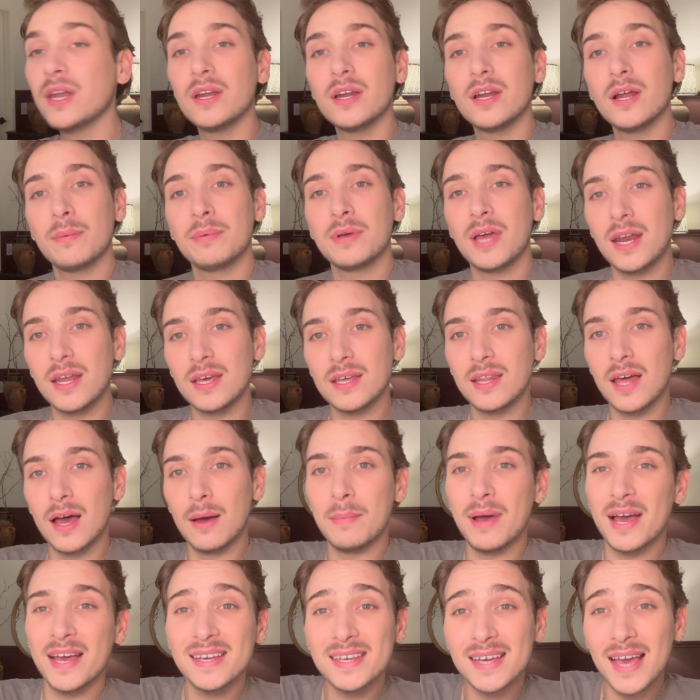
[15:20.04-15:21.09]
ended up getting
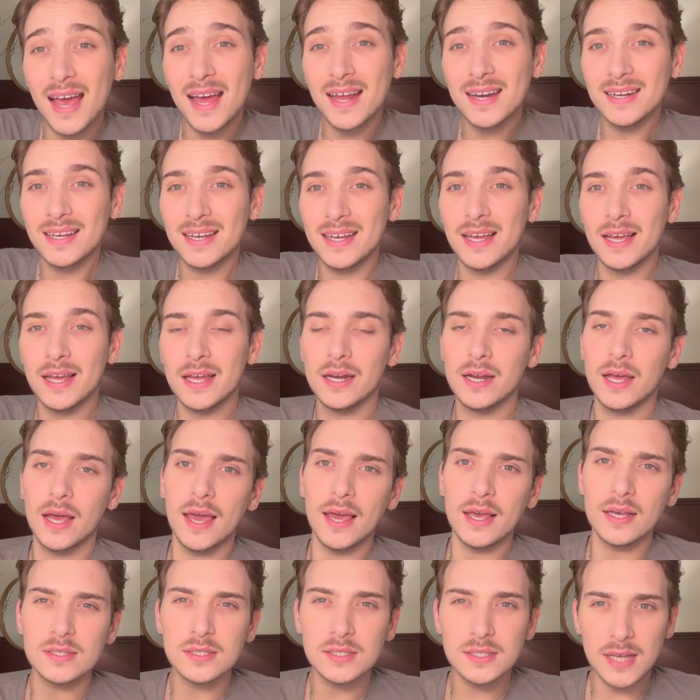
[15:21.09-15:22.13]
them again in
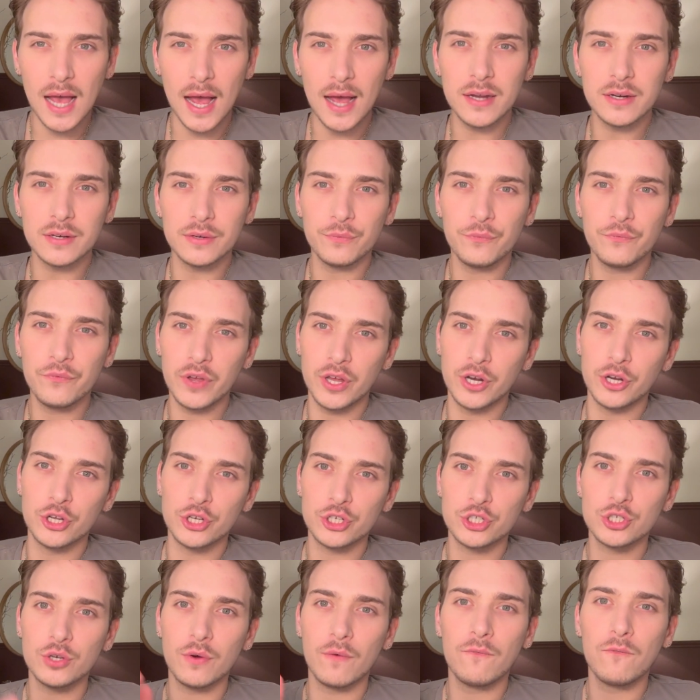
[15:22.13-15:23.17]
a satin
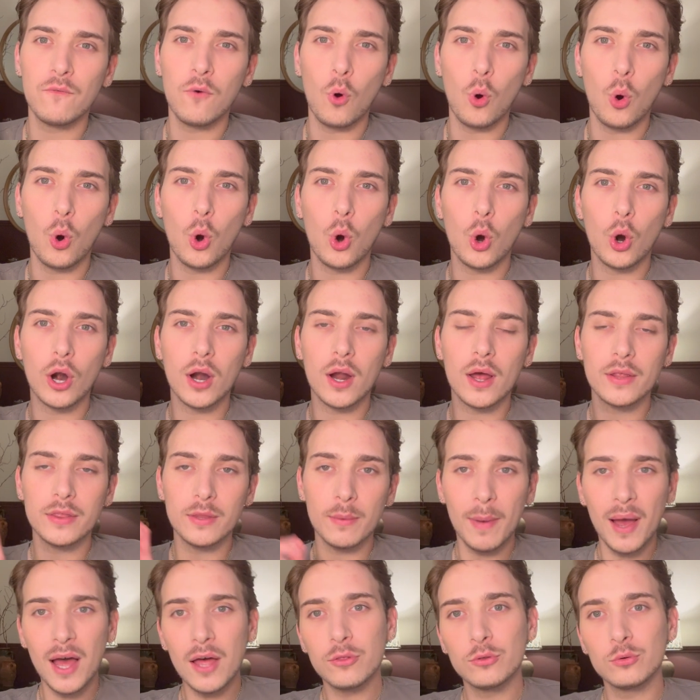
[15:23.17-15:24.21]
finish for the
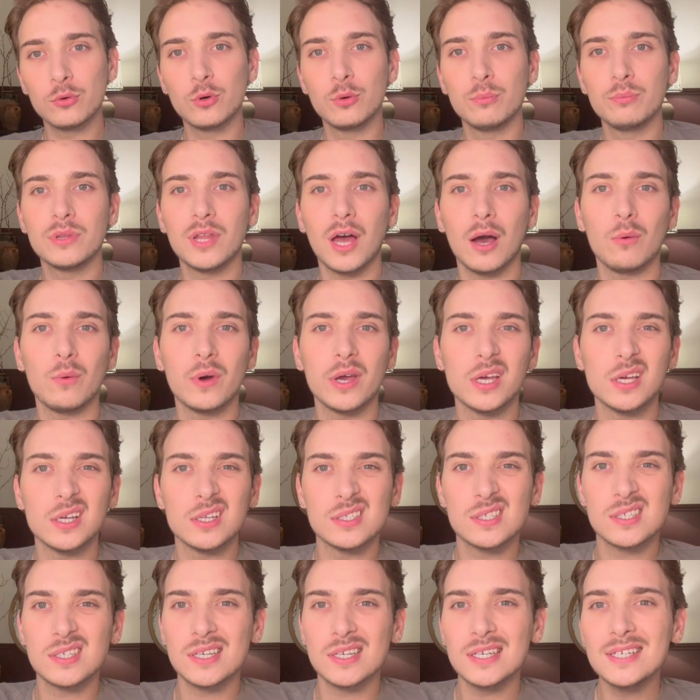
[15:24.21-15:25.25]
bathroom. That way
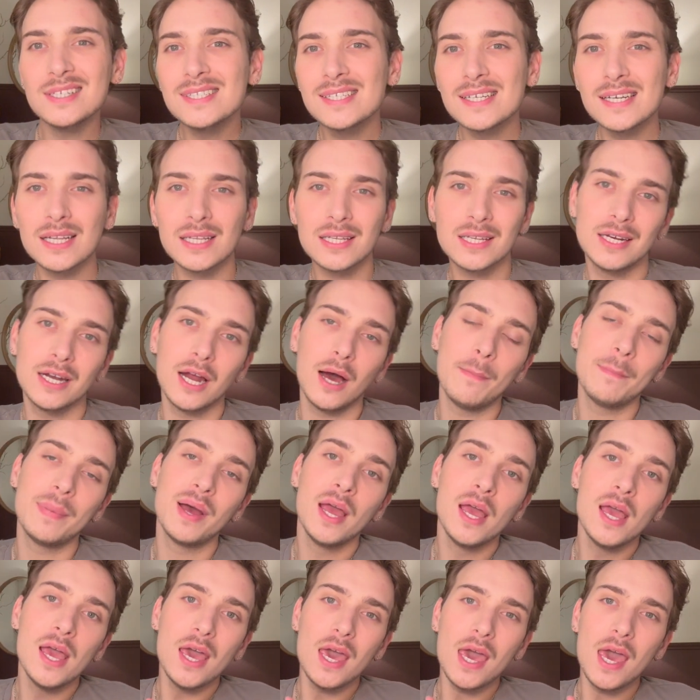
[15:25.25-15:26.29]
it's easy cleanup
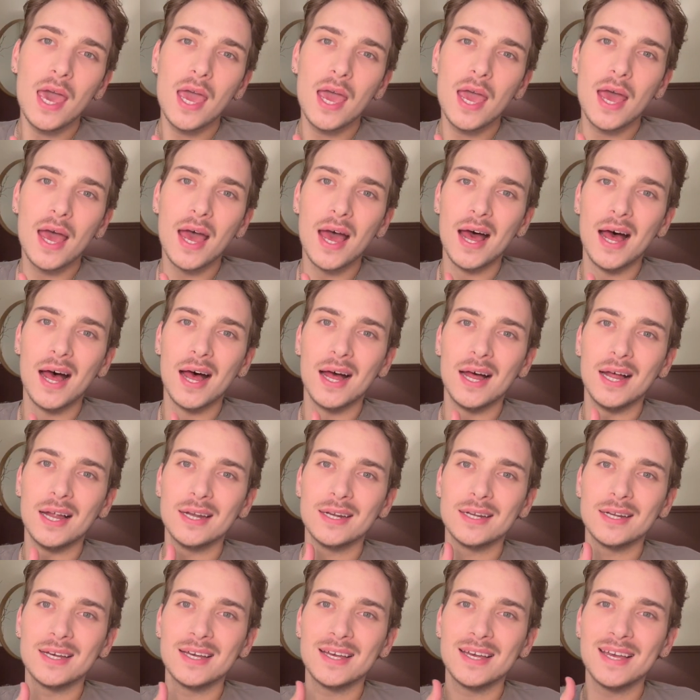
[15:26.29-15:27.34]

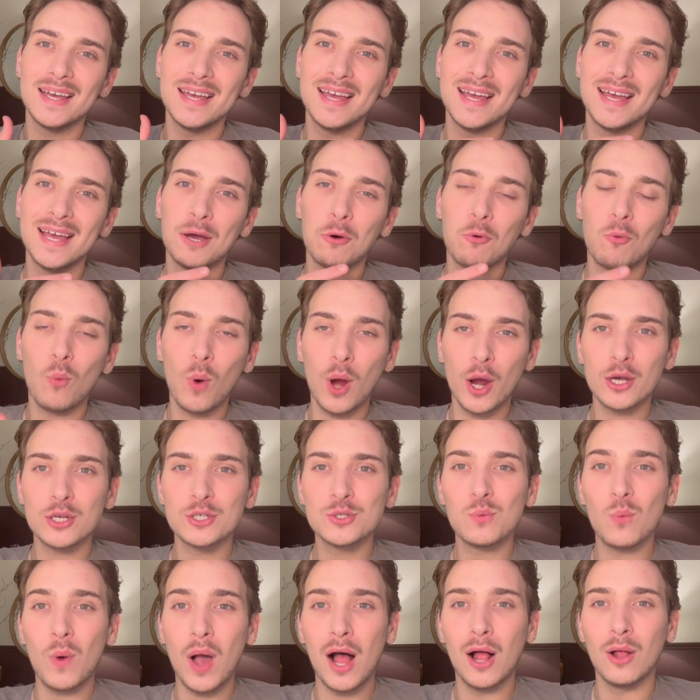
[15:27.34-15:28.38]
and it works
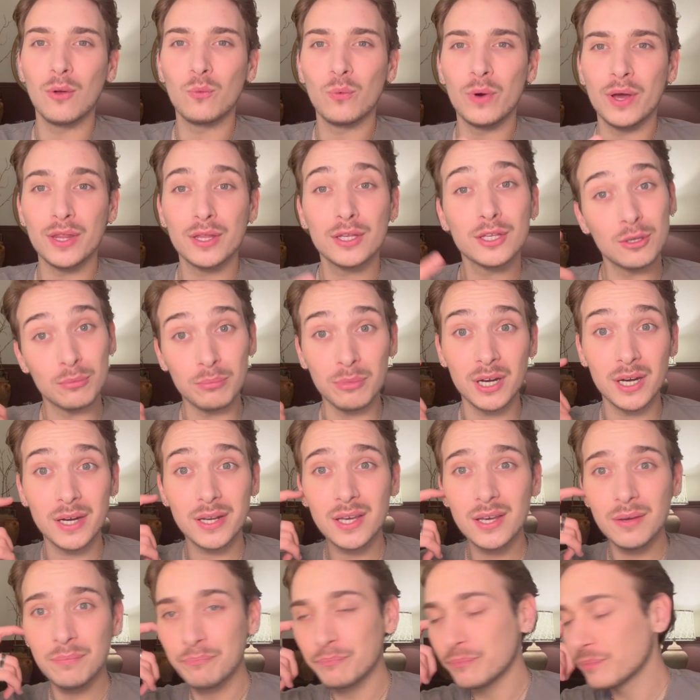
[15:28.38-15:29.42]
well with
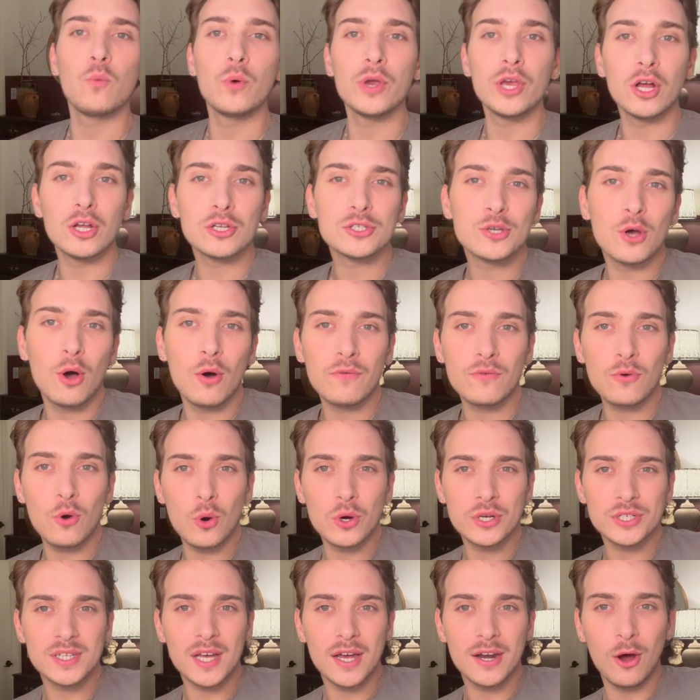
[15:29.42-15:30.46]
humidity. We also, of
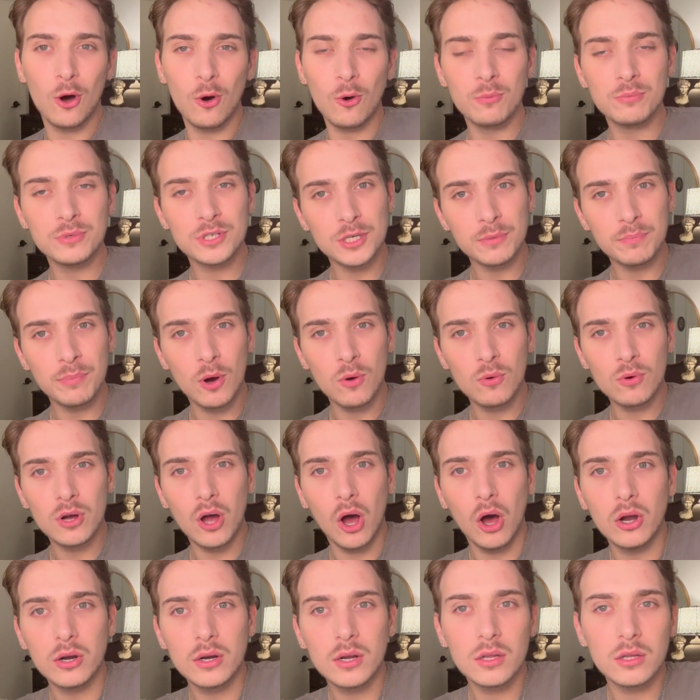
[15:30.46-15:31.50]
course, at Home Depot
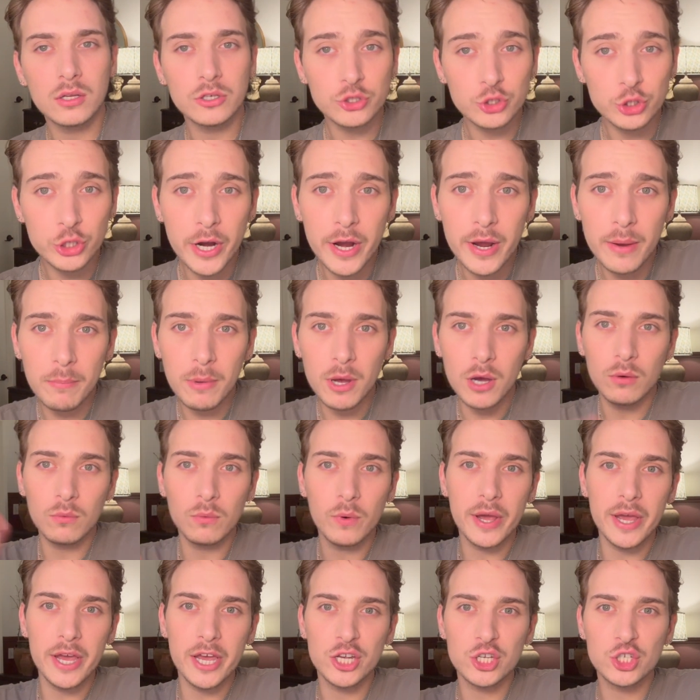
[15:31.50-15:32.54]
got the trim,
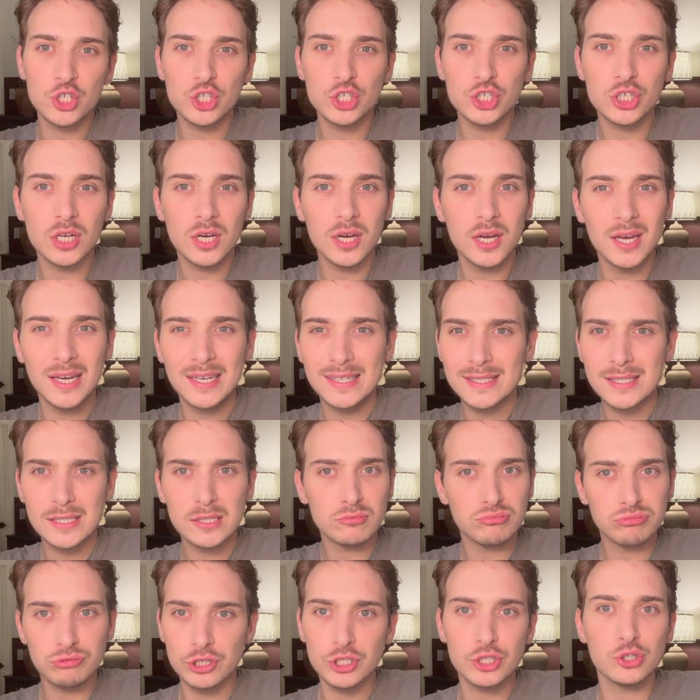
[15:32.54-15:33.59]
which is
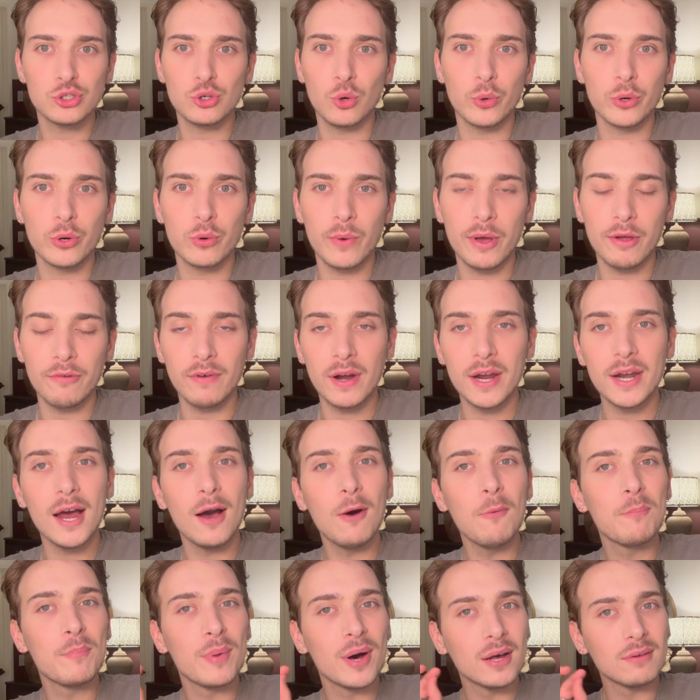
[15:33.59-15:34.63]
stored away right
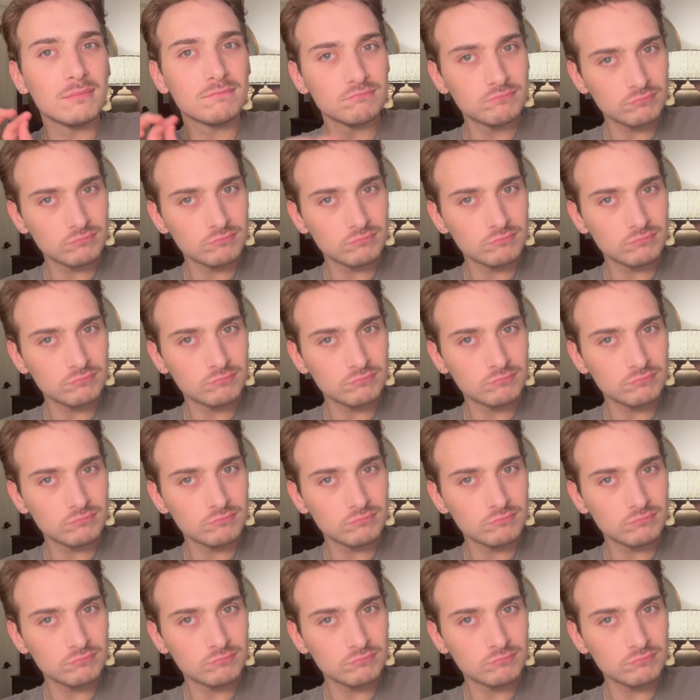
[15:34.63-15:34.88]
now, but